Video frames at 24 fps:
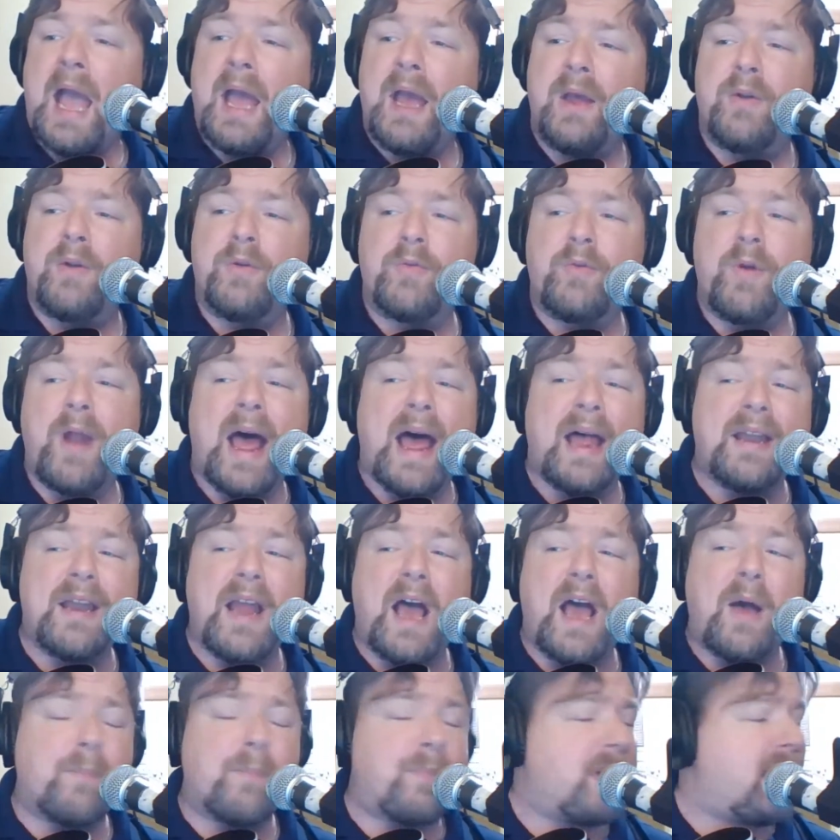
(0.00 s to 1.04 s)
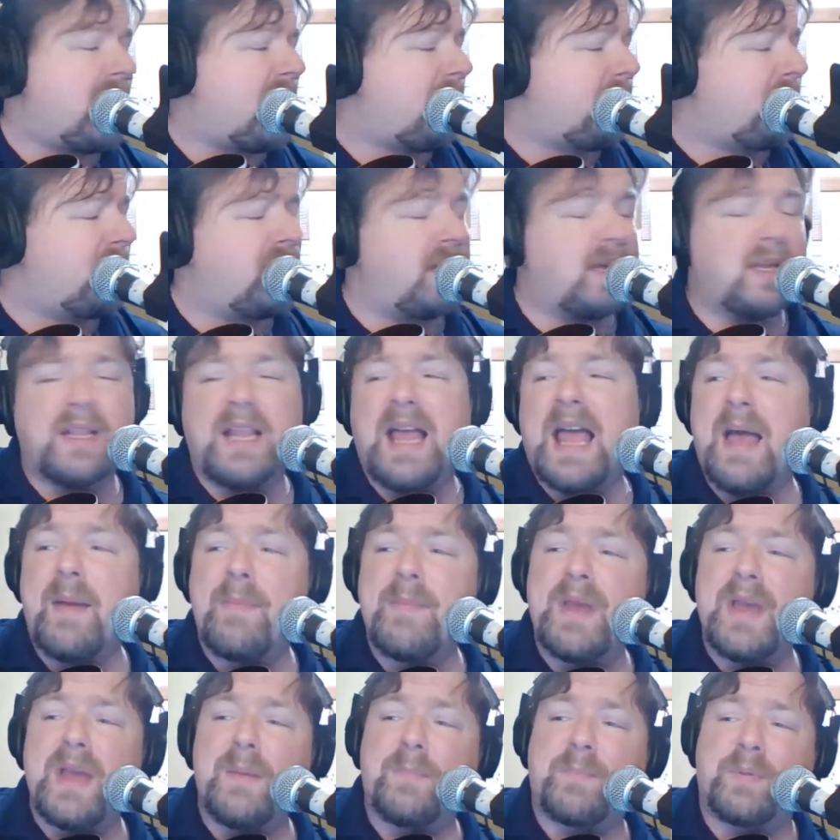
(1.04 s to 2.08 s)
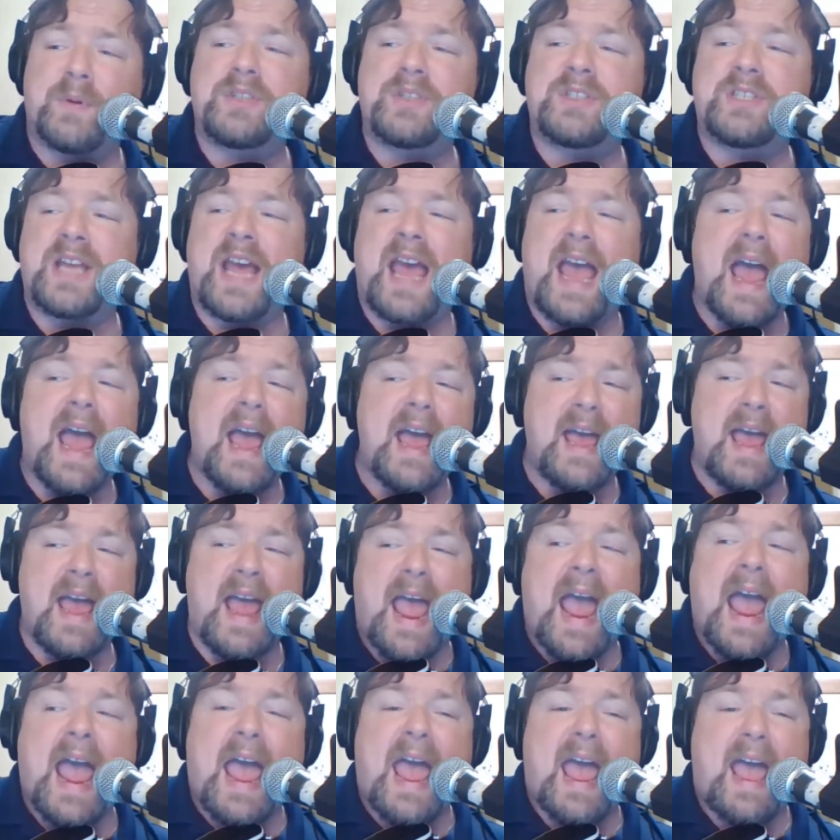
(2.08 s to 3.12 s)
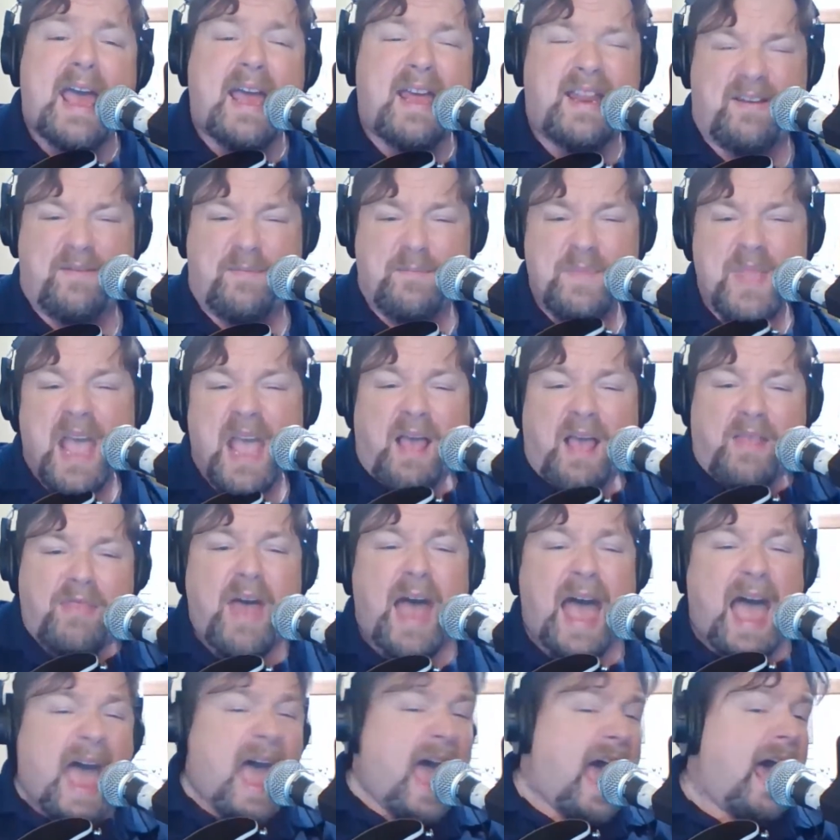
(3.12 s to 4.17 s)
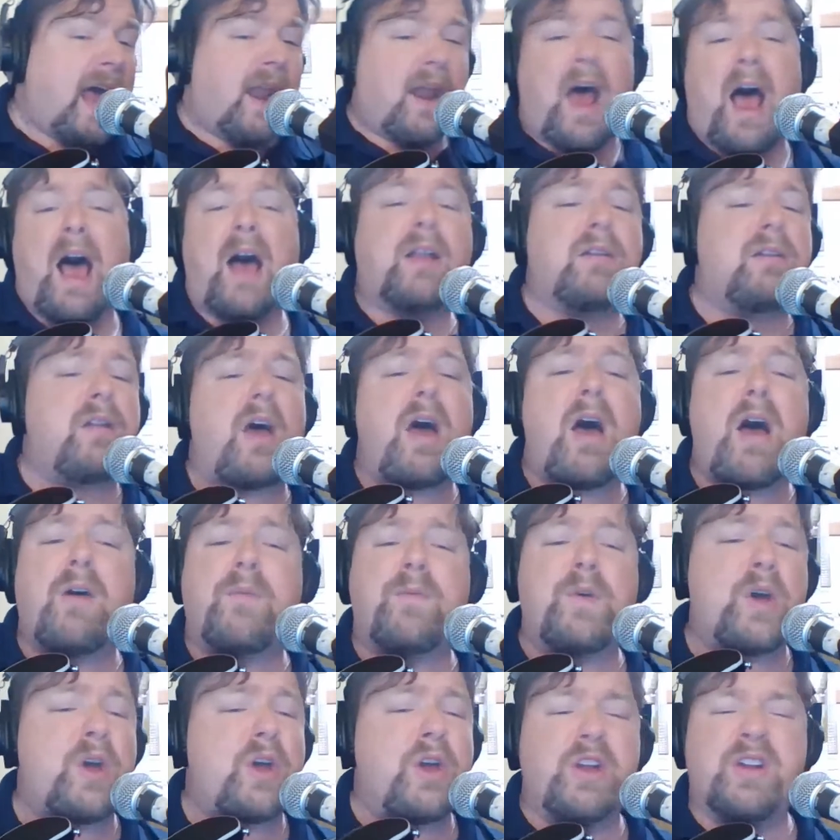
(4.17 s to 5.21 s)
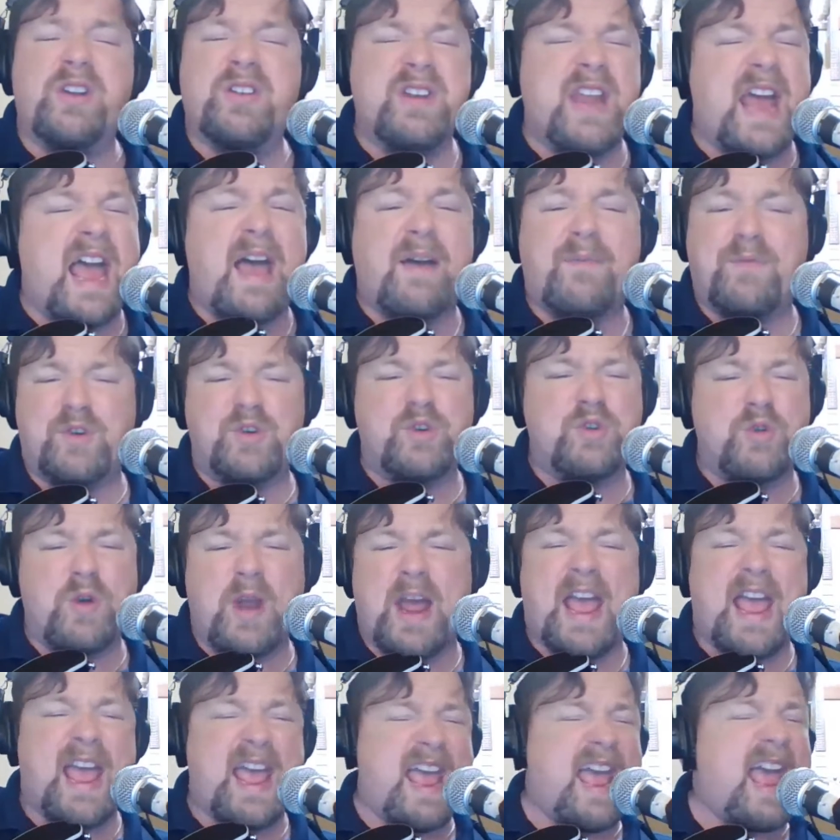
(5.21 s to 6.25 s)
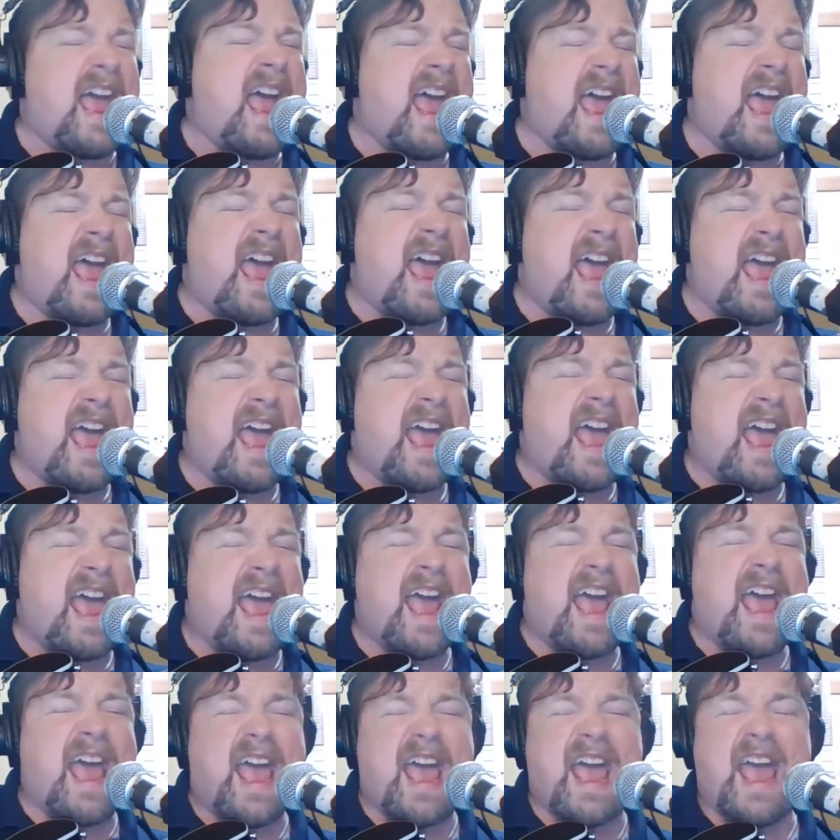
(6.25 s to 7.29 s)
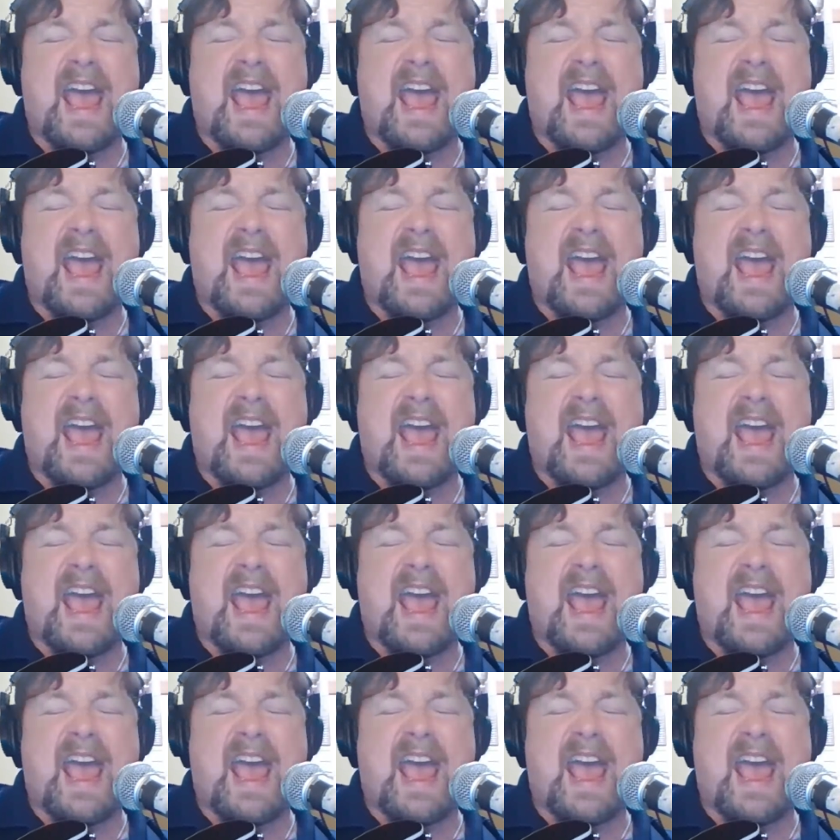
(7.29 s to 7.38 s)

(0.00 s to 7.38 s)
And right now, baby, let me pretend that our love will never end.